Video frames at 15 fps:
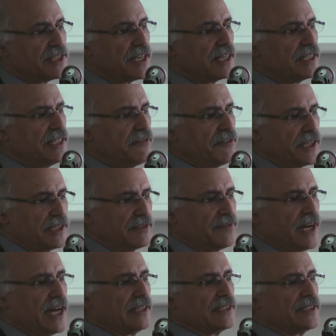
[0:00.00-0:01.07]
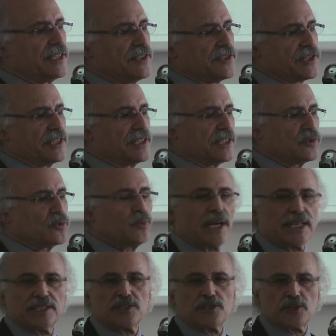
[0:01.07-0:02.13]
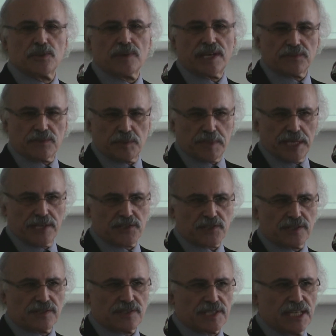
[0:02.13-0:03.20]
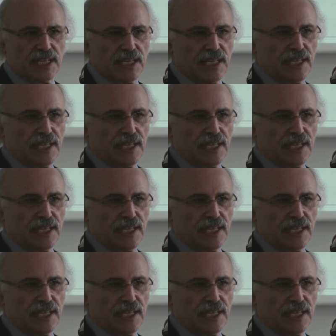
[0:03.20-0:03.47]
Significant violent incident, 1 in 200 patients.